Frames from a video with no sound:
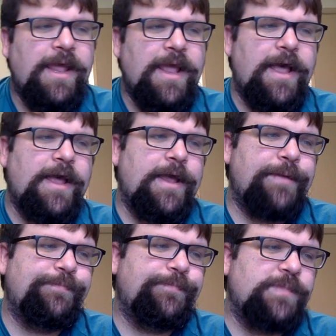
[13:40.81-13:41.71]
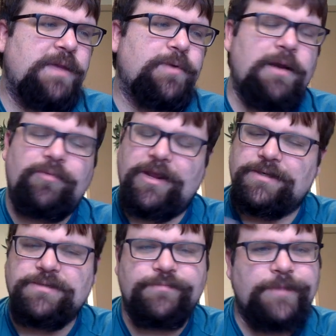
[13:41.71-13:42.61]
Um, they
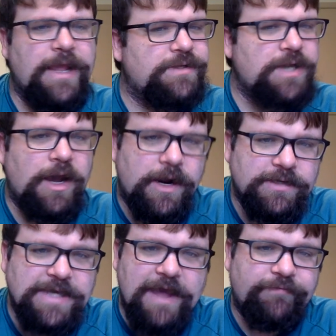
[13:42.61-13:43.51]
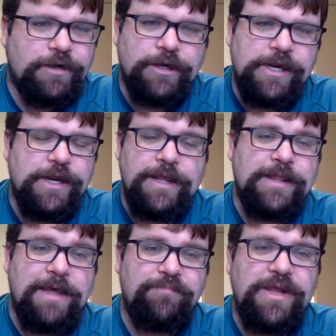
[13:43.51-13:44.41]
probably had talked after eating
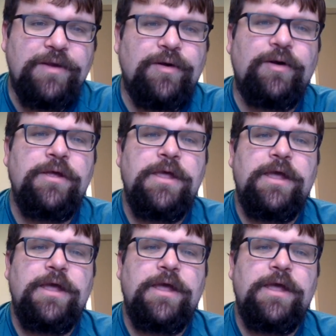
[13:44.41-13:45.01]
that meal,